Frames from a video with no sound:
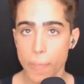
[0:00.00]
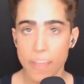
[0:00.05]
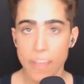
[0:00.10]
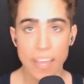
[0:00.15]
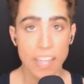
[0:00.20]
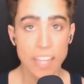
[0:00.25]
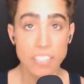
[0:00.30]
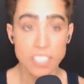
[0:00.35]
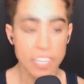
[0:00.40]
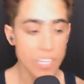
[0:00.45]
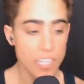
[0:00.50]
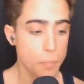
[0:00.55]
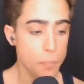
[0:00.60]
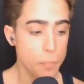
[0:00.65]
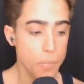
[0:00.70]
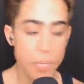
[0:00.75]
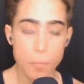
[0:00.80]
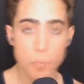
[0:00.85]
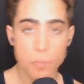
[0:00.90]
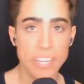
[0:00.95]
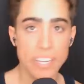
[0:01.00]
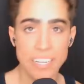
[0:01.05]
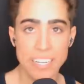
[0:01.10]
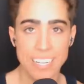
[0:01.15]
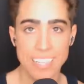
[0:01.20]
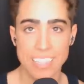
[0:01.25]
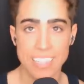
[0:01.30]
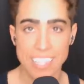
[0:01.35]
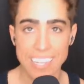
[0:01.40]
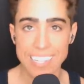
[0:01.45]
It's like people
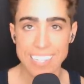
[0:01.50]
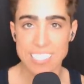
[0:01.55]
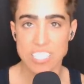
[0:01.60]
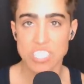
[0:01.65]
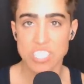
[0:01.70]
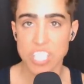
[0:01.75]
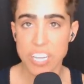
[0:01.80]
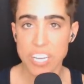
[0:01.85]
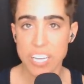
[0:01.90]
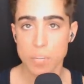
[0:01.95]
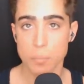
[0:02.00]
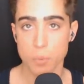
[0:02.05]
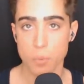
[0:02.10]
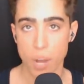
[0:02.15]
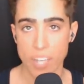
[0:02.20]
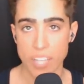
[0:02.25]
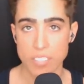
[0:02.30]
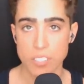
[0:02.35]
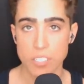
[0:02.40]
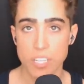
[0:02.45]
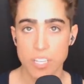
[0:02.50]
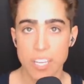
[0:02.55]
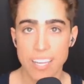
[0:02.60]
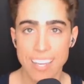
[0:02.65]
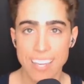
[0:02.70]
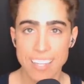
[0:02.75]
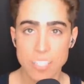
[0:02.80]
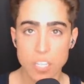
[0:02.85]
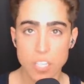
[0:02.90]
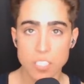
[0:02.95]
eating lean chicken breast.
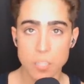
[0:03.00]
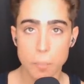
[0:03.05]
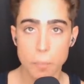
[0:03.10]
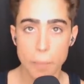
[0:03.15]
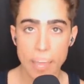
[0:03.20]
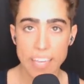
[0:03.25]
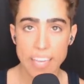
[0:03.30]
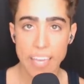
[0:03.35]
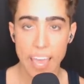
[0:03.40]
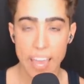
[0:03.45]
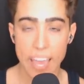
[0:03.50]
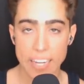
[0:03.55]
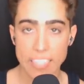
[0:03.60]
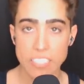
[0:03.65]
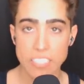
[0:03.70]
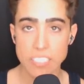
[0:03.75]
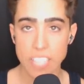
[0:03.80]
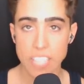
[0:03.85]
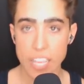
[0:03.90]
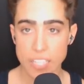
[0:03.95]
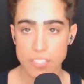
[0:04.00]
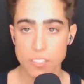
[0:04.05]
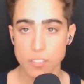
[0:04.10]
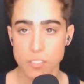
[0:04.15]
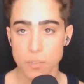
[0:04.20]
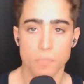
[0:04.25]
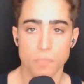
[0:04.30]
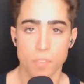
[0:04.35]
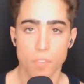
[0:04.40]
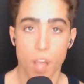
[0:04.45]
It doesn't make any sense.
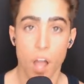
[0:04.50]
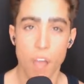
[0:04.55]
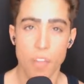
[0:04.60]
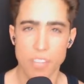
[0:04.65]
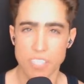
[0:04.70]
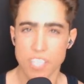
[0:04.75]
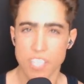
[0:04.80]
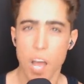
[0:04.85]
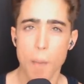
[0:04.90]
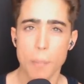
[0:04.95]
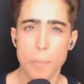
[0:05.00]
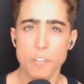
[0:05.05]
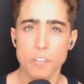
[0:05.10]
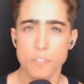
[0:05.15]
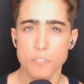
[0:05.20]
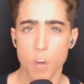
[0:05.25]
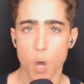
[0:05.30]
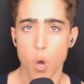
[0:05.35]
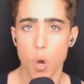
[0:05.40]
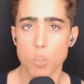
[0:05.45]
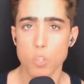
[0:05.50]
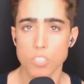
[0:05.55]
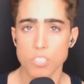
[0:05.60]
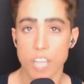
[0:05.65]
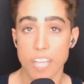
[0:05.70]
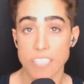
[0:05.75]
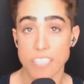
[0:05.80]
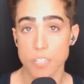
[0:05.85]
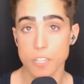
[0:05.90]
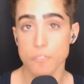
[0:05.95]
On the topic of oats, I
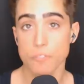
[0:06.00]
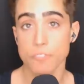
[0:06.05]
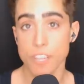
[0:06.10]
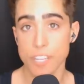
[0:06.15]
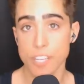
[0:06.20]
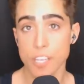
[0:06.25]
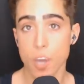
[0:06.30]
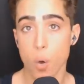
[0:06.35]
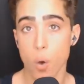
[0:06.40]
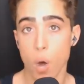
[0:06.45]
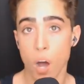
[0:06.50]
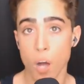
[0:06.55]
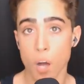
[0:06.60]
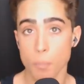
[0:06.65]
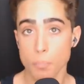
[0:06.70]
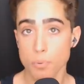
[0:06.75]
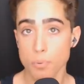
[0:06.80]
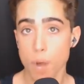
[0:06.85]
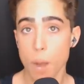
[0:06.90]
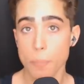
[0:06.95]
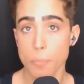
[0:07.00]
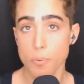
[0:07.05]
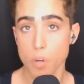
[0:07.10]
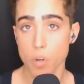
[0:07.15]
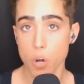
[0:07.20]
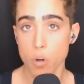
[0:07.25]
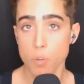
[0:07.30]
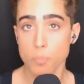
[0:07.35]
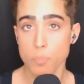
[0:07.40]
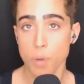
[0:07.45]
did a video on proper
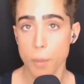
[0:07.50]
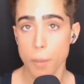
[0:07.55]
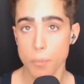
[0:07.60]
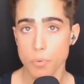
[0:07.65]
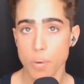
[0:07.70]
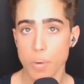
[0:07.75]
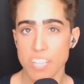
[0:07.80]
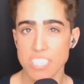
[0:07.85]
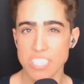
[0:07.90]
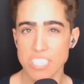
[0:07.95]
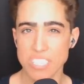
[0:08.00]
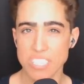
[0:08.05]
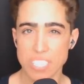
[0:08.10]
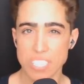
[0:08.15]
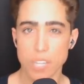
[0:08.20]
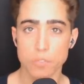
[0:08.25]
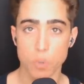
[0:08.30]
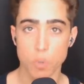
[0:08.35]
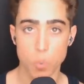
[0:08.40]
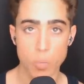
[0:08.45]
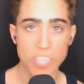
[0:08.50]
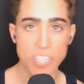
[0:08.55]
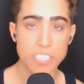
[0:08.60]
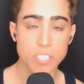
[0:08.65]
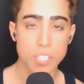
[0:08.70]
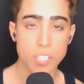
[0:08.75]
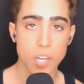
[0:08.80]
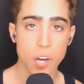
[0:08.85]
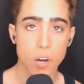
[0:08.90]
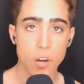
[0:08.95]
oat preparation several weeks
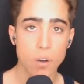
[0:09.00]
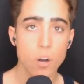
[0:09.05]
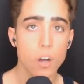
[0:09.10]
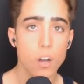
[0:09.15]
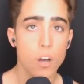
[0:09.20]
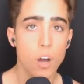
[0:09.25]
ago.